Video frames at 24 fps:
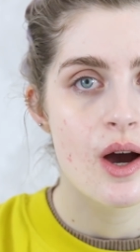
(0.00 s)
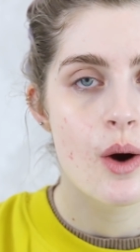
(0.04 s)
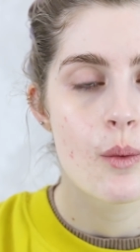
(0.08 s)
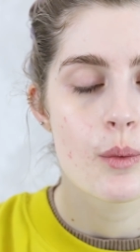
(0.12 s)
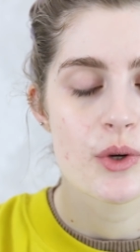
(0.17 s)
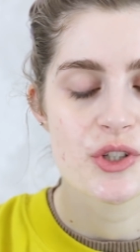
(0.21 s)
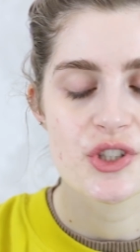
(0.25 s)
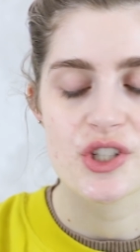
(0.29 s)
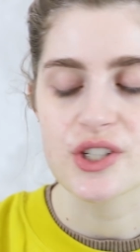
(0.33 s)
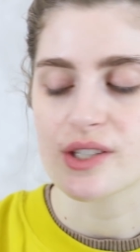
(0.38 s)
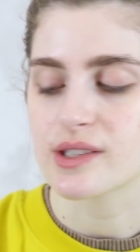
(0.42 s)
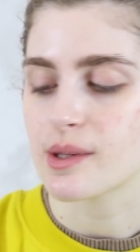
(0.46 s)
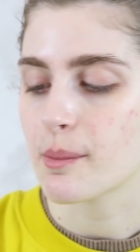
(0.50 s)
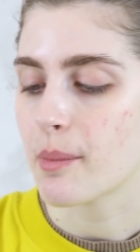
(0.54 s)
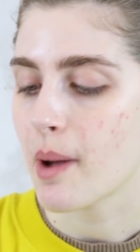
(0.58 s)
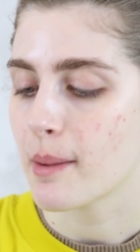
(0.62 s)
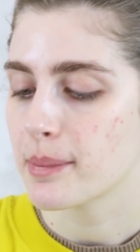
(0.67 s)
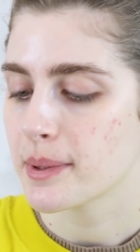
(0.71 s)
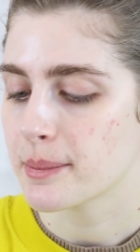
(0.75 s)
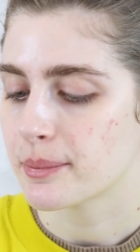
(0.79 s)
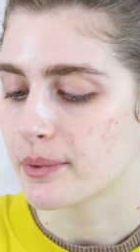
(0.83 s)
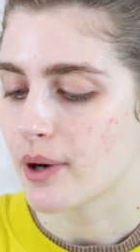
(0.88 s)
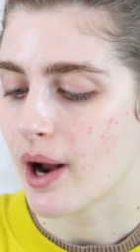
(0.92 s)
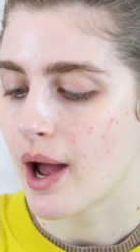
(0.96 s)
which is the
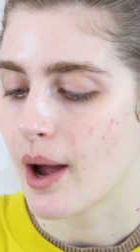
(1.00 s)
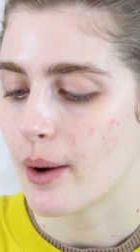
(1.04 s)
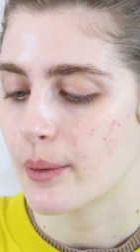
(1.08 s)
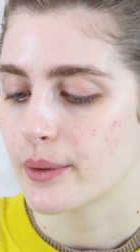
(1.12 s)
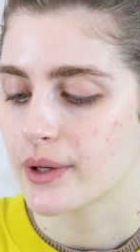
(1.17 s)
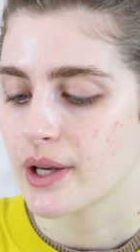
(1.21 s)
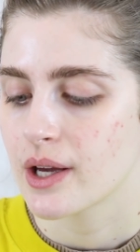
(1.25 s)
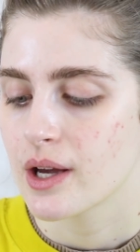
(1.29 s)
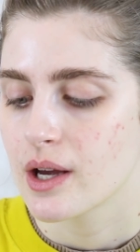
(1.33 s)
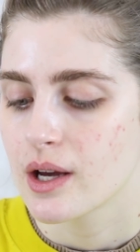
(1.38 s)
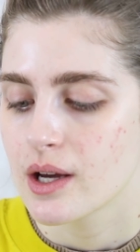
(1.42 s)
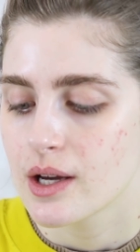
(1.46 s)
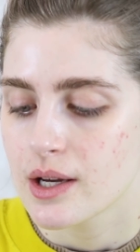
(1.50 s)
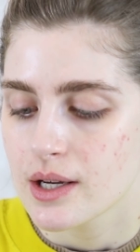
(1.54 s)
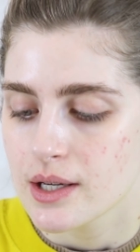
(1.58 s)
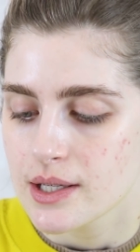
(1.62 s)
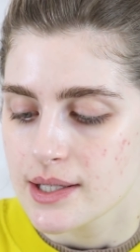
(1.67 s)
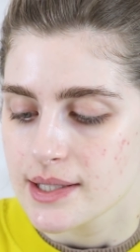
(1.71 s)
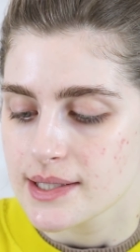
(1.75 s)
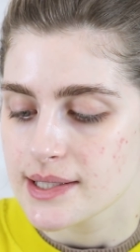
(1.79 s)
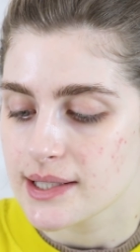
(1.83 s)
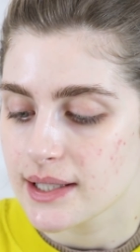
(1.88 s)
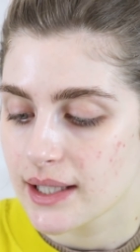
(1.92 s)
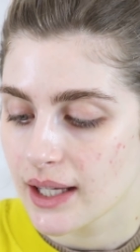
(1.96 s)
BOBBI Brown
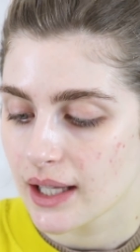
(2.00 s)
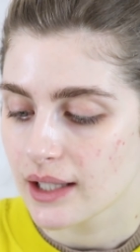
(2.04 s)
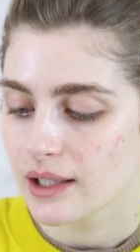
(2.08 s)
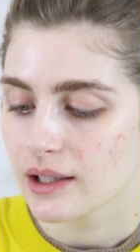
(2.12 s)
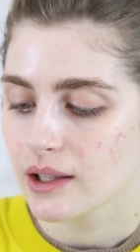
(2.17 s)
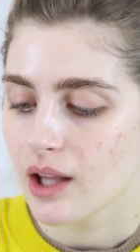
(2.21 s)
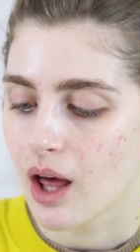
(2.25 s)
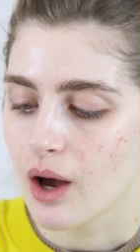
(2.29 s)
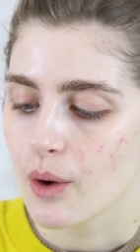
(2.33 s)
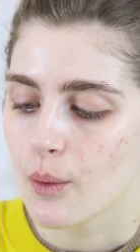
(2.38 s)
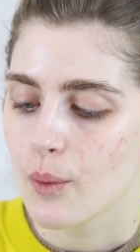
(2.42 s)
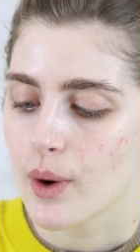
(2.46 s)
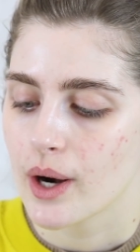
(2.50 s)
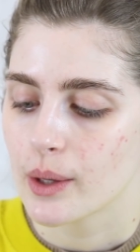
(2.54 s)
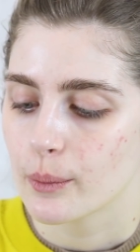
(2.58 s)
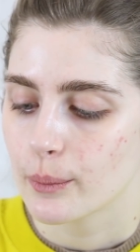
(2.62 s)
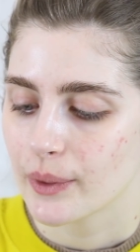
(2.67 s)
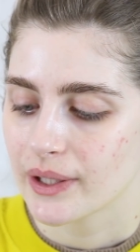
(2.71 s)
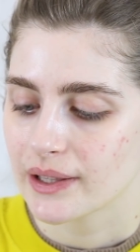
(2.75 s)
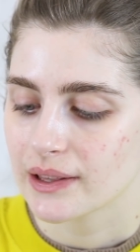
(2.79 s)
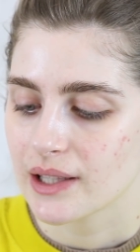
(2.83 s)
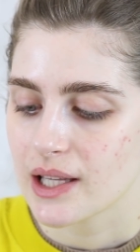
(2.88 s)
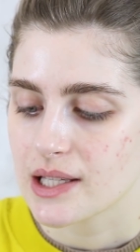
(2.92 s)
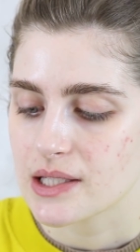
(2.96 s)
Skin Longwear
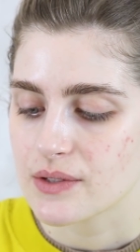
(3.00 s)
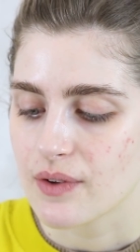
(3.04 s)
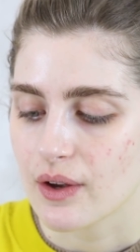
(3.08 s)
Weightless